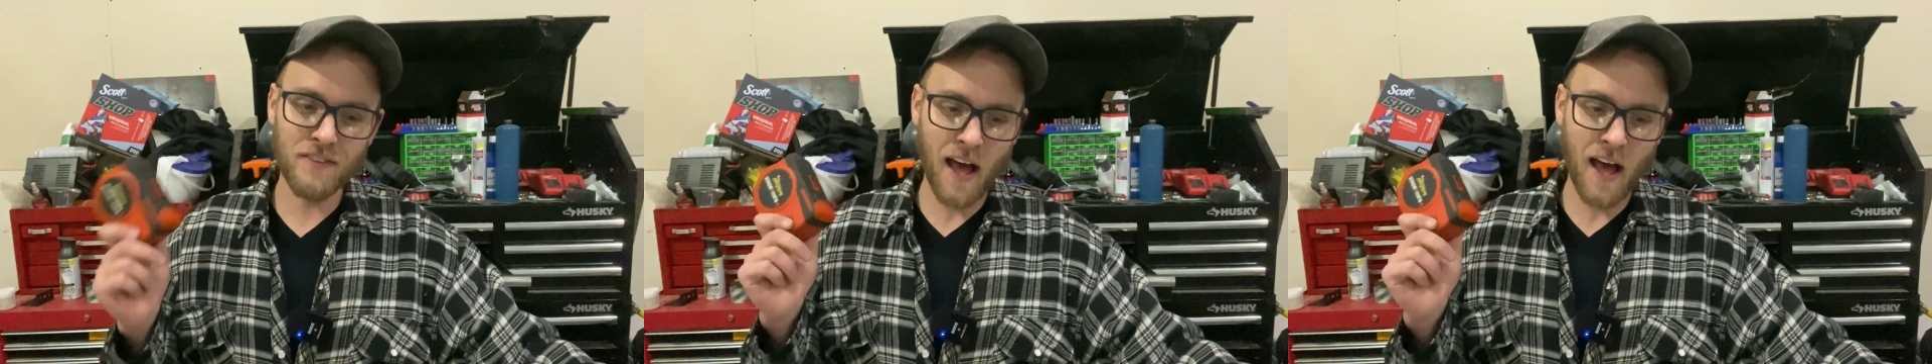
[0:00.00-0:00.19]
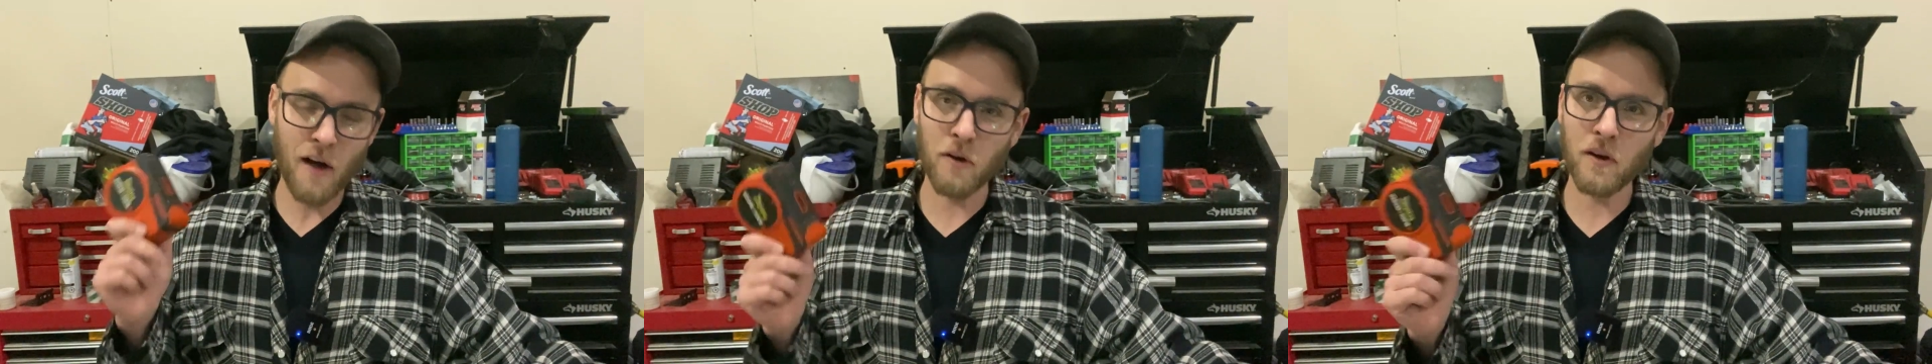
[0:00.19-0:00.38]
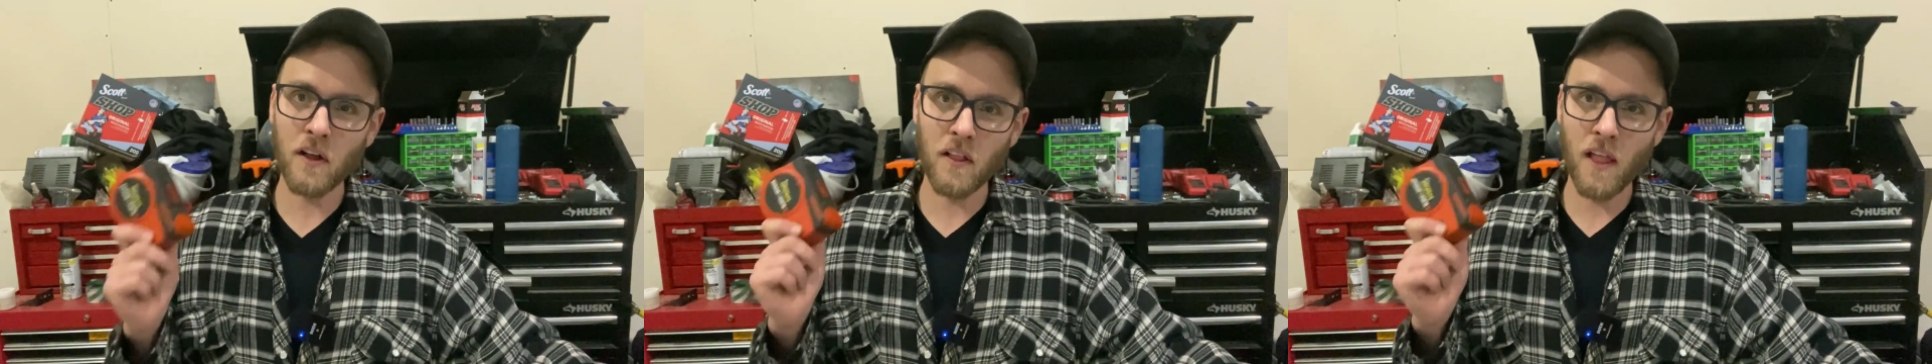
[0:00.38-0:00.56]

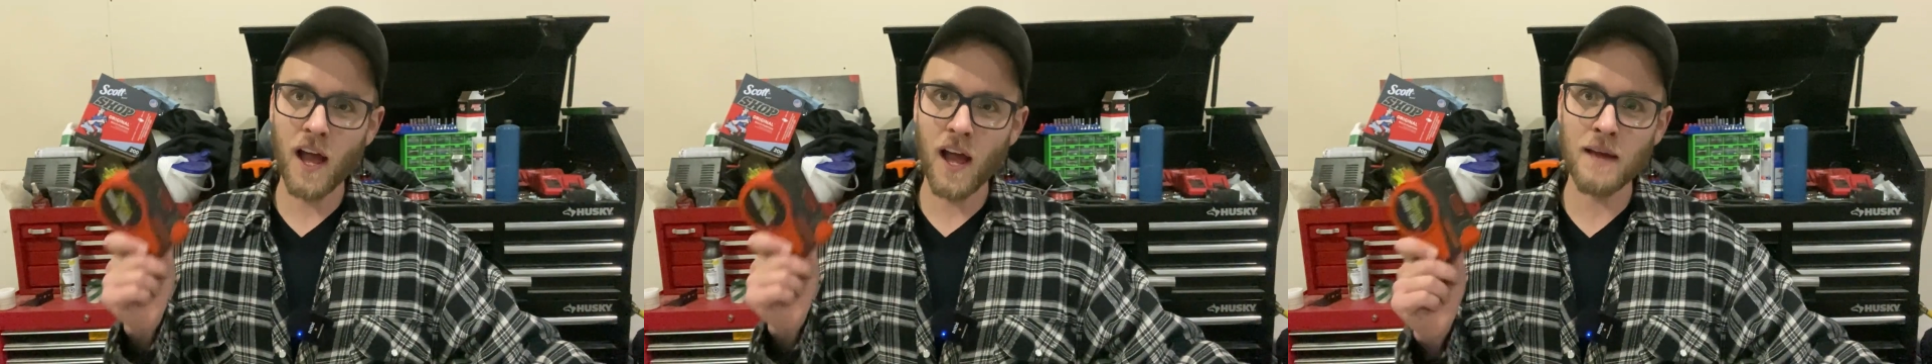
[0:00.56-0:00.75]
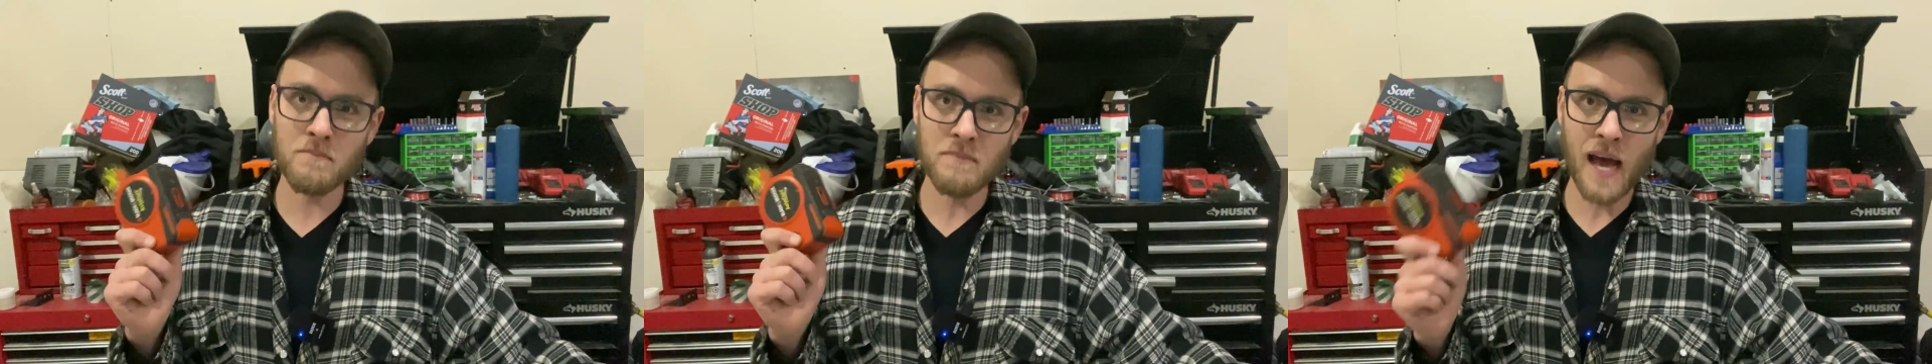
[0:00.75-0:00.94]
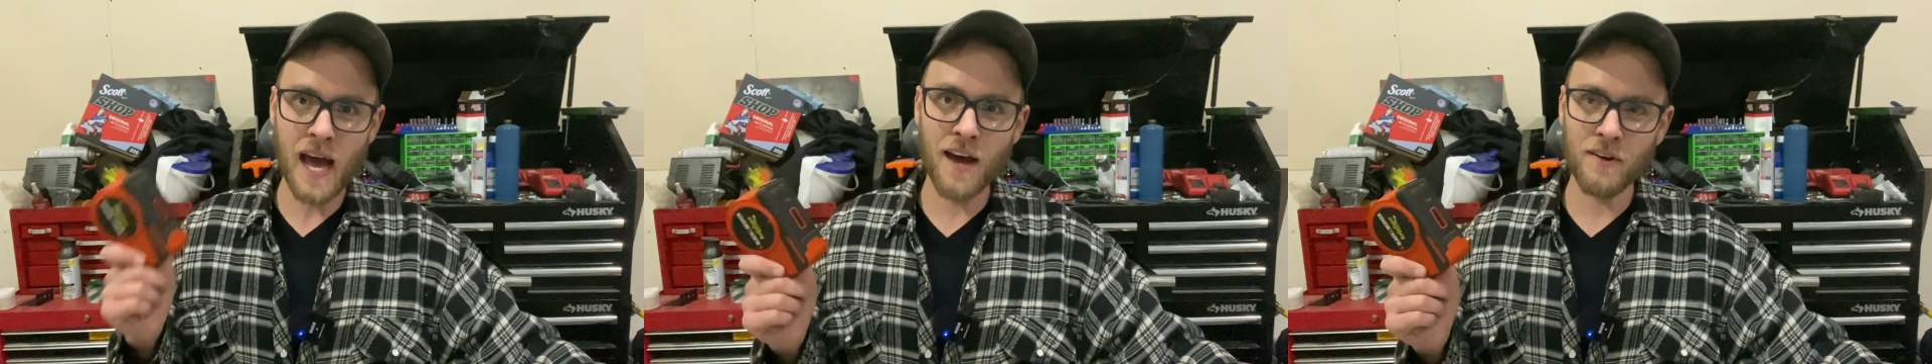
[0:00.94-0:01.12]
alkaline
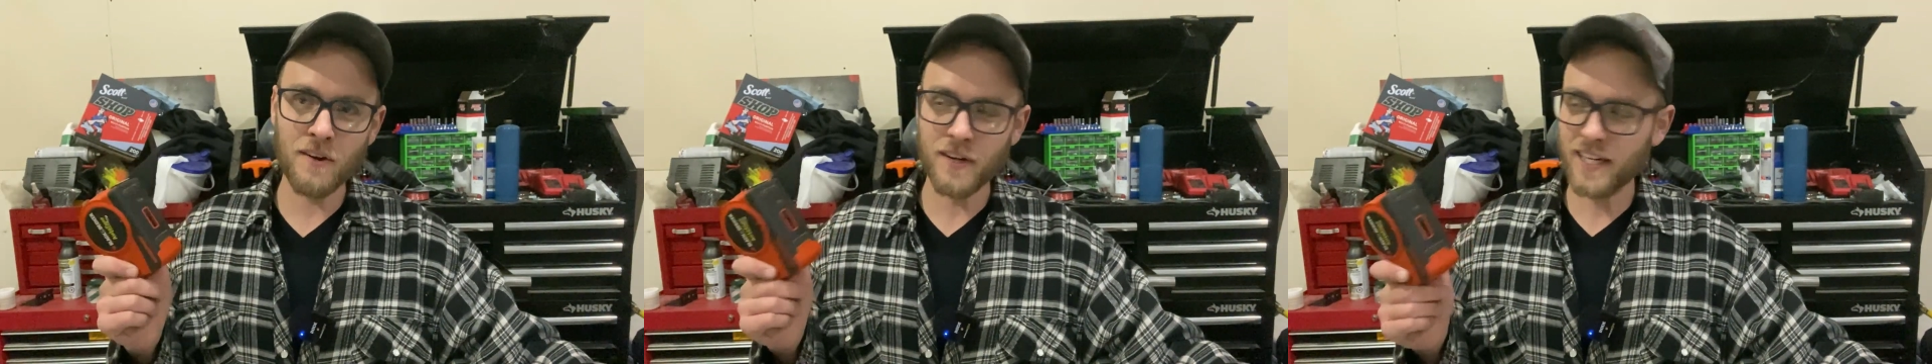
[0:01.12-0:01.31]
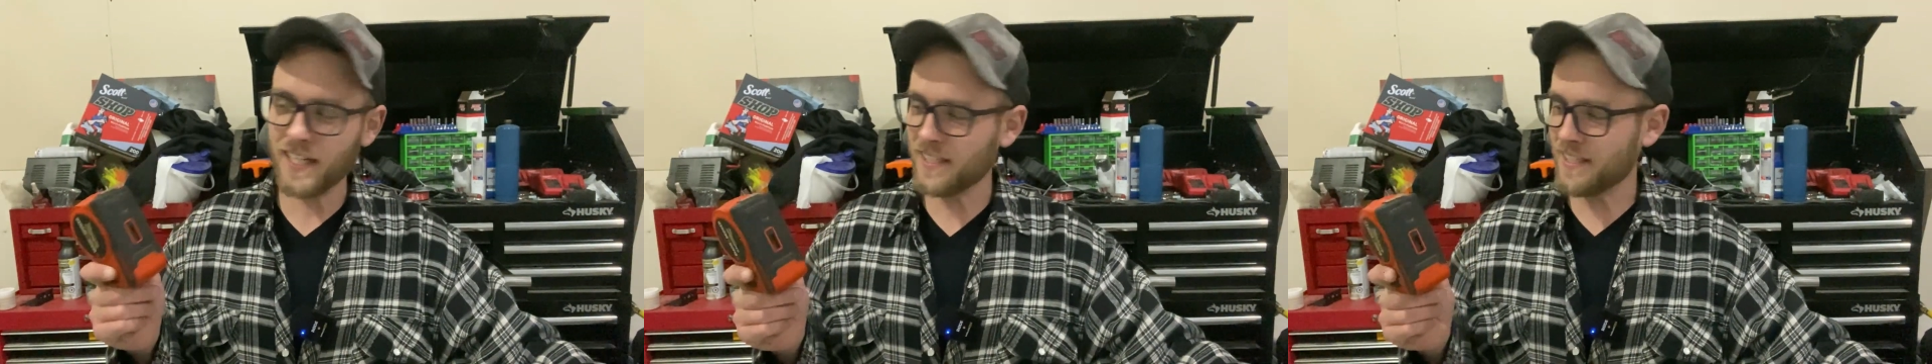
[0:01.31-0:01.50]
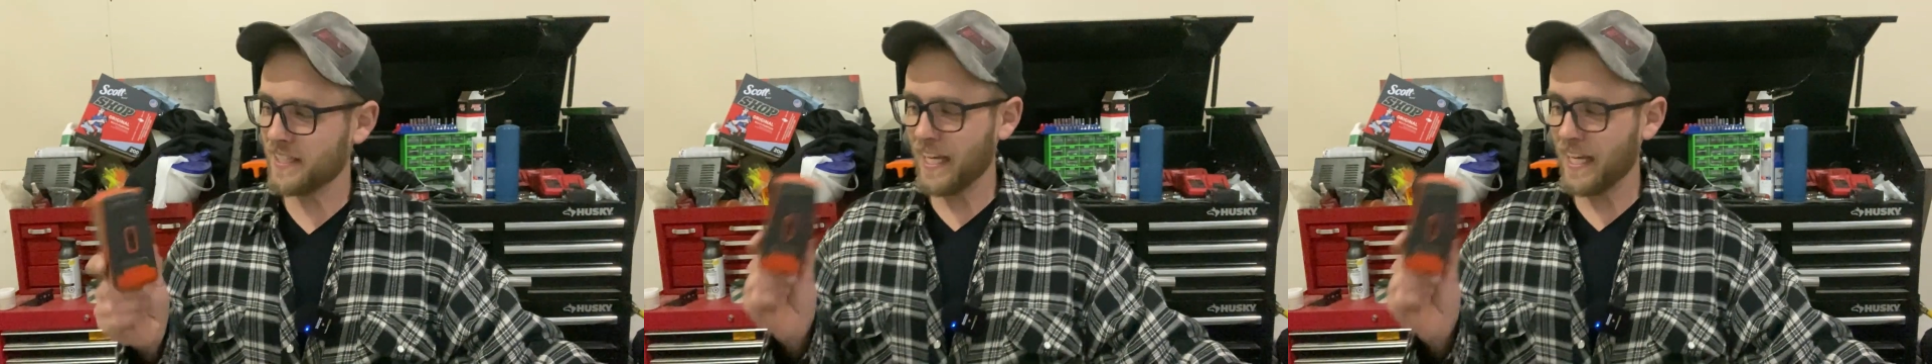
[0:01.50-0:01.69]

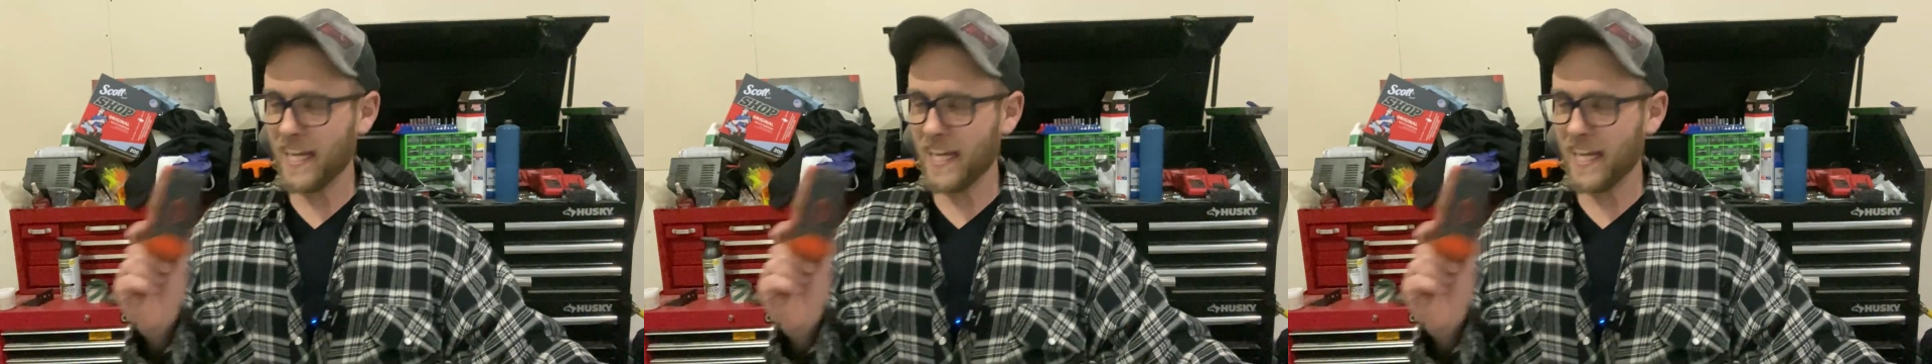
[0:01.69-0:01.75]
batteries